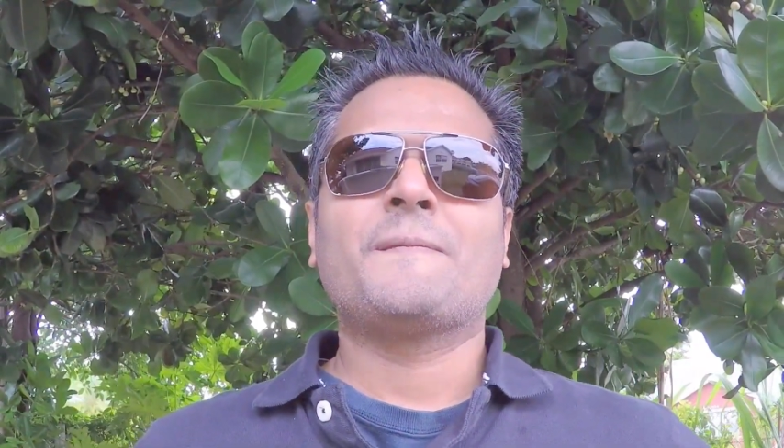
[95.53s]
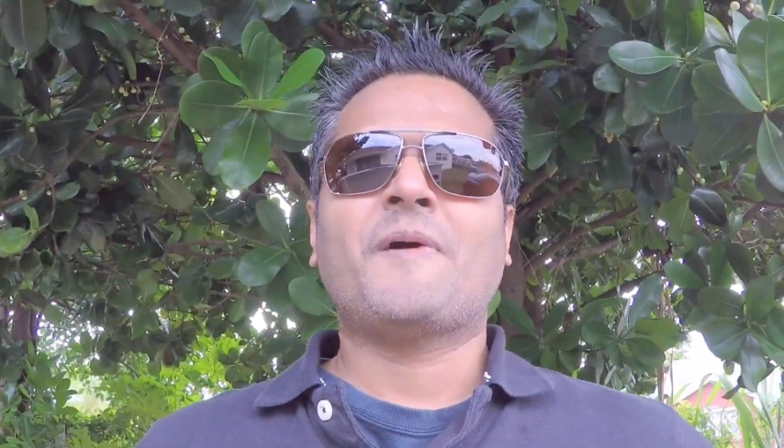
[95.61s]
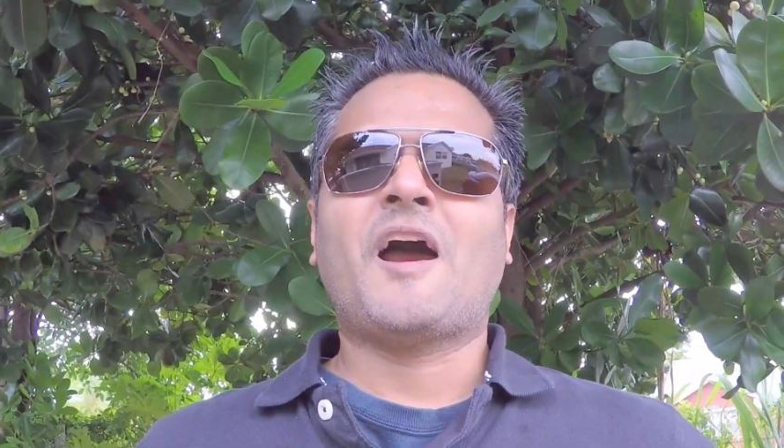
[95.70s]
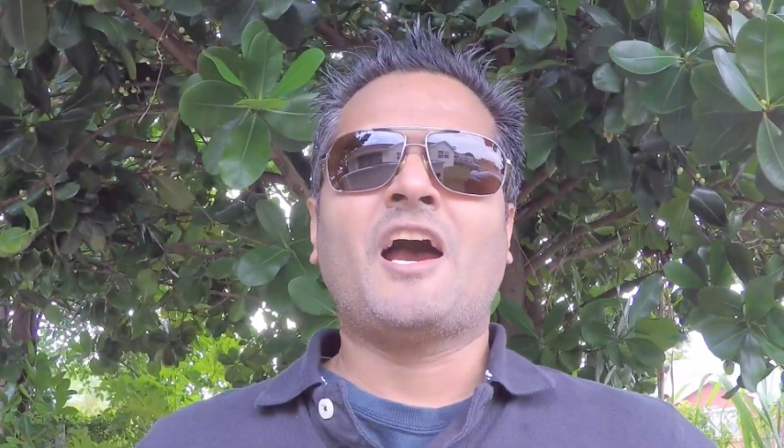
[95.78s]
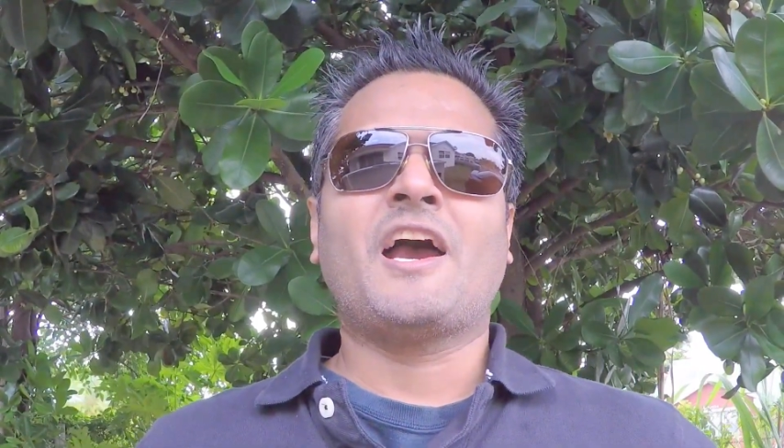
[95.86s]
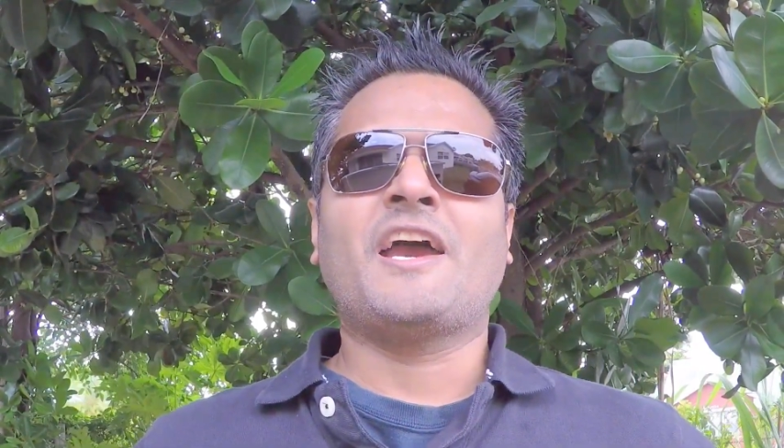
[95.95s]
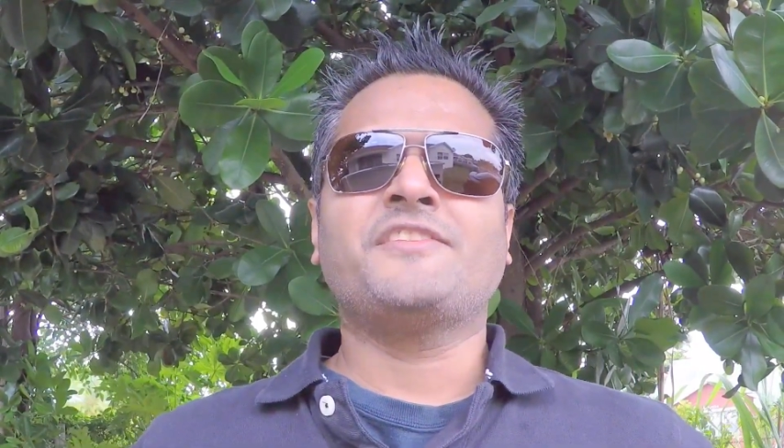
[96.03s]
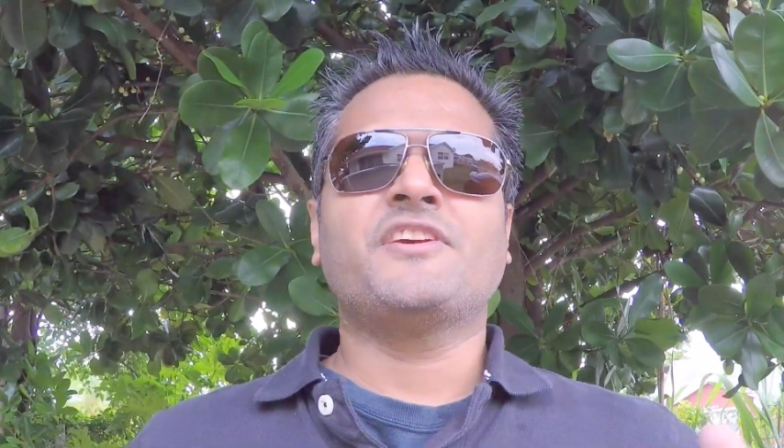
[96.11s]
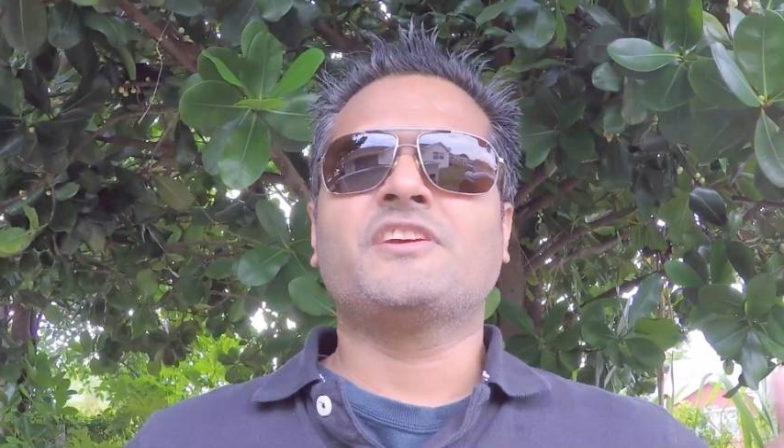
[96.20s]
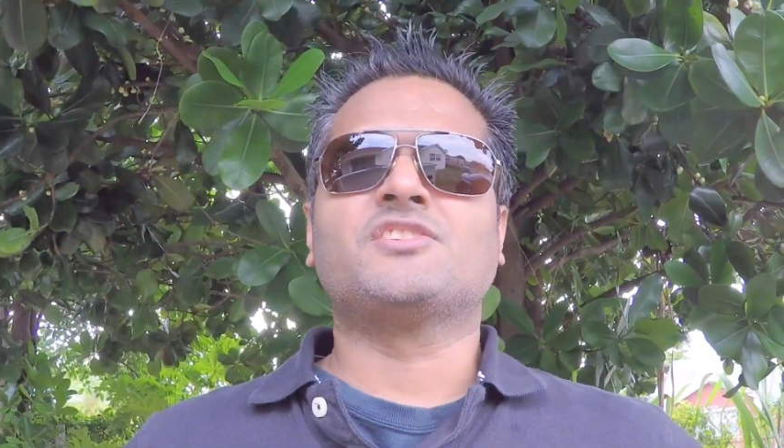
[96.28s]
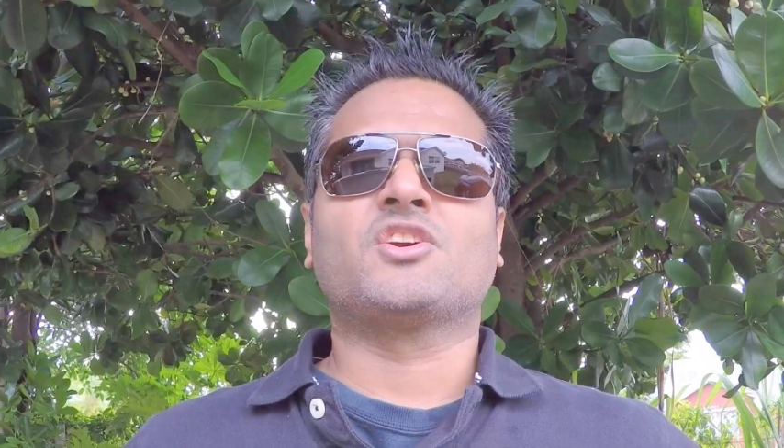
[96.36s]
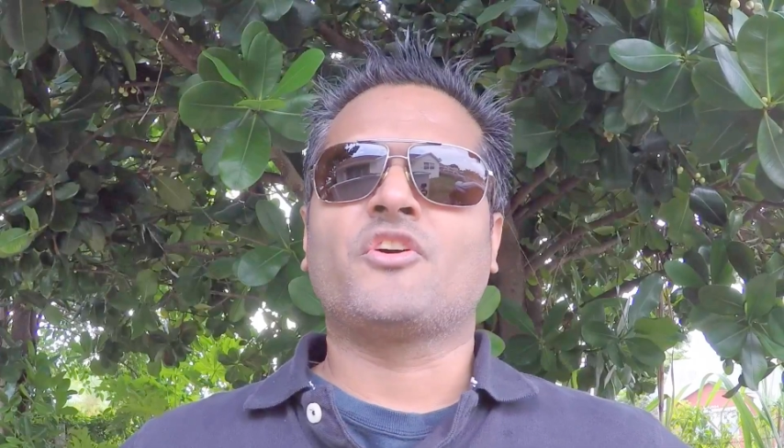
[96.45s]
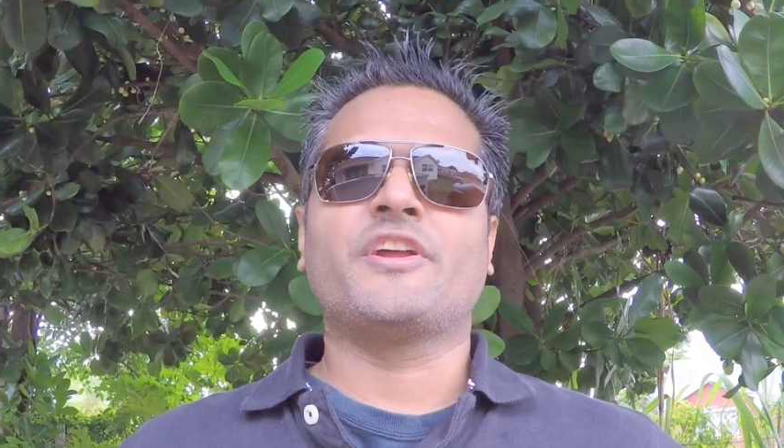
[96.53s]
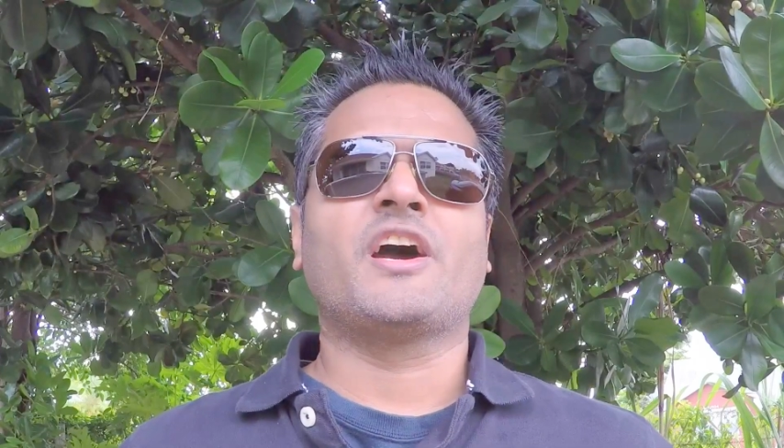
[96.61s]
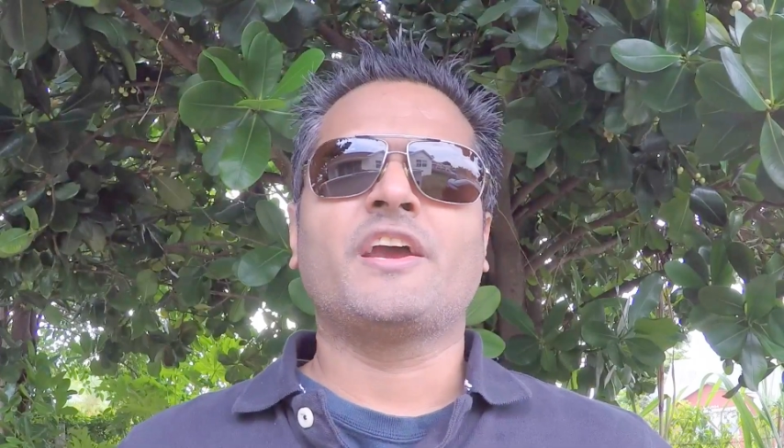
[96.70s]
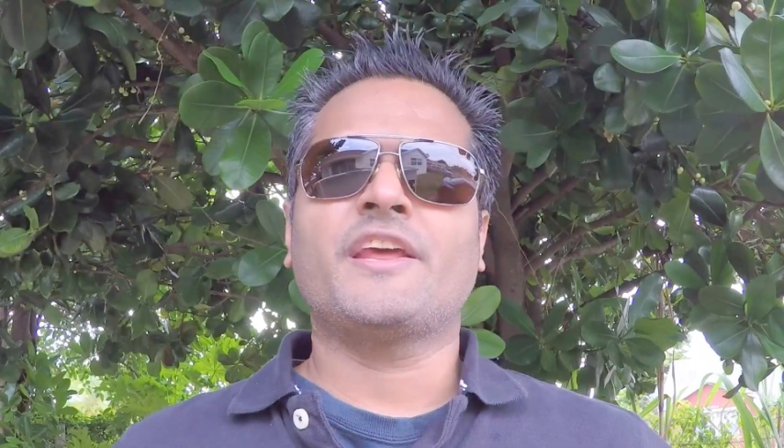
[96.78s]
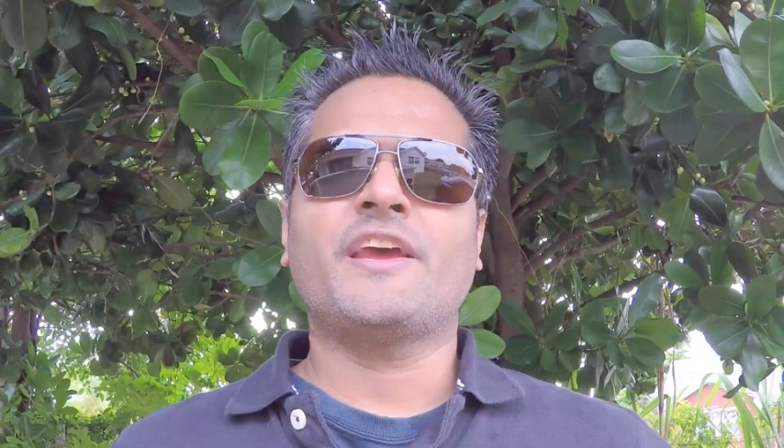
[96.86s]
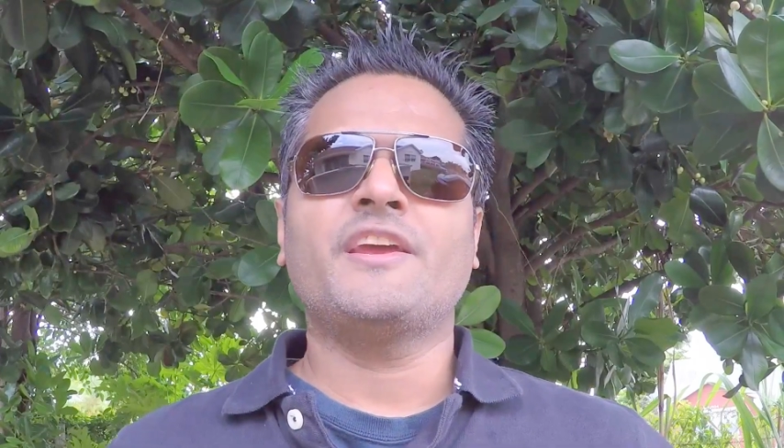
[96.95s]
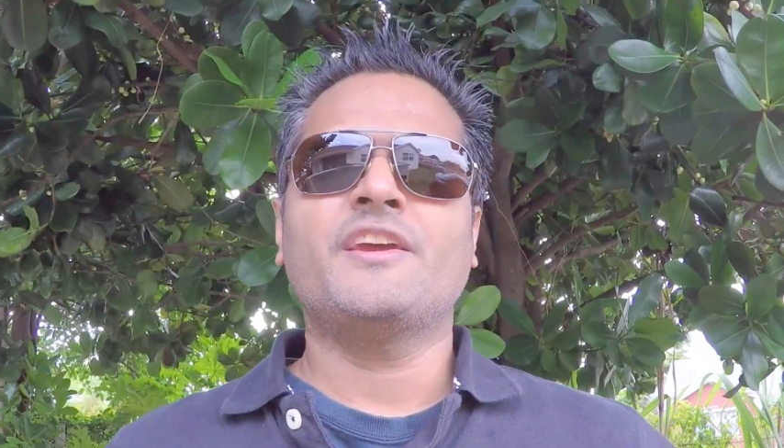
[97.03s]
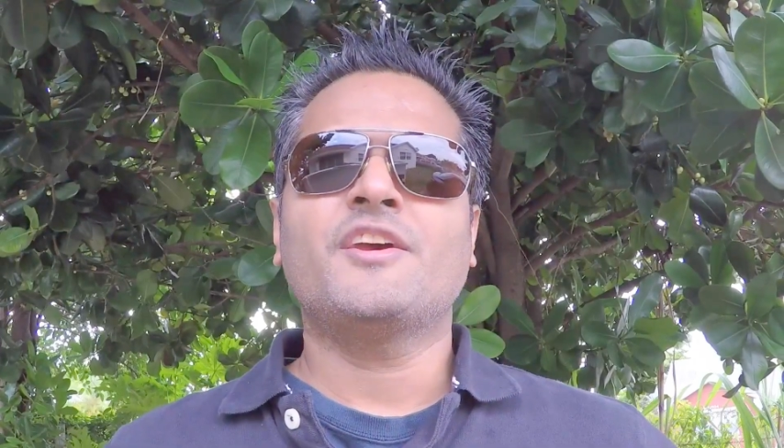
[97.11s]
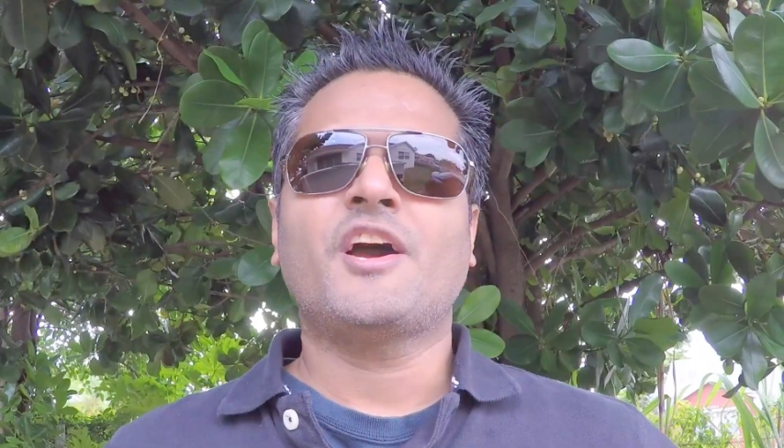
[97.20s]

I think it's a great idea.